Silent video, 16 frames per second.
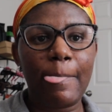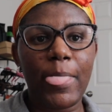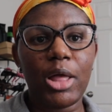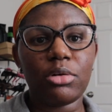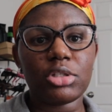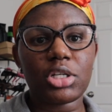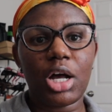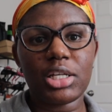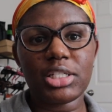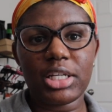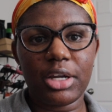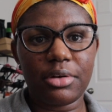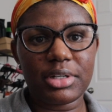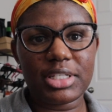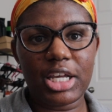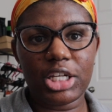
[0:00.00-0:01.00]
it was causing
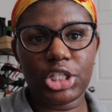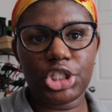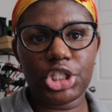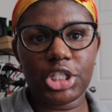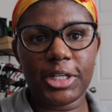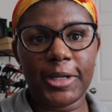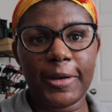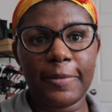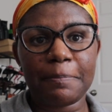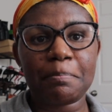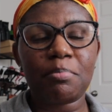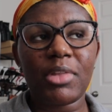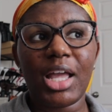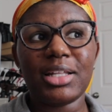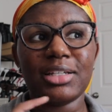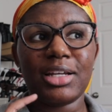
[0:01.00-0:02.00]
irritation.
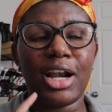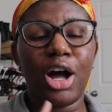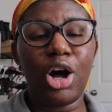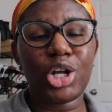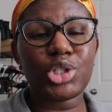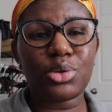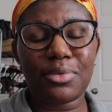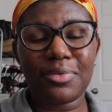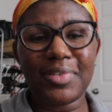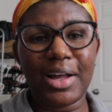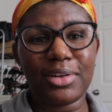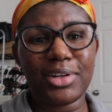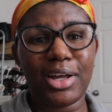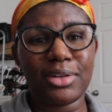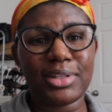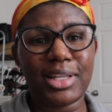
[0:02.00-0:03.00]
And then I also
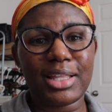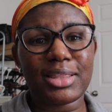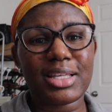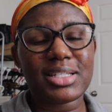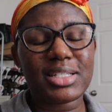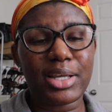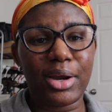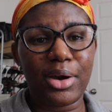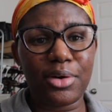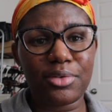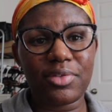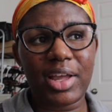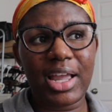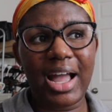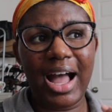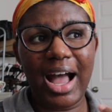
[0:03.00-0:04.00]
found out that the
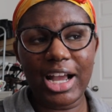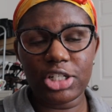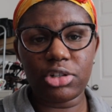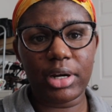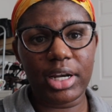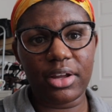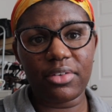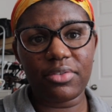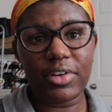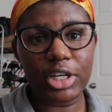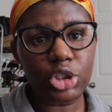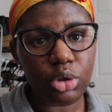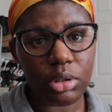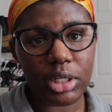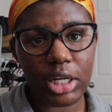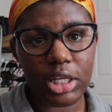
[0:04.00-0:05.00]
CeraVe hydrating
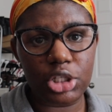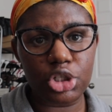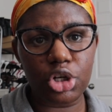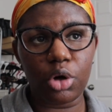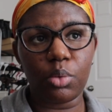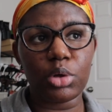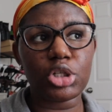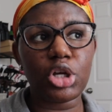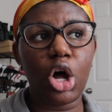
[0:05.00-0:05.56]
facial cleanser was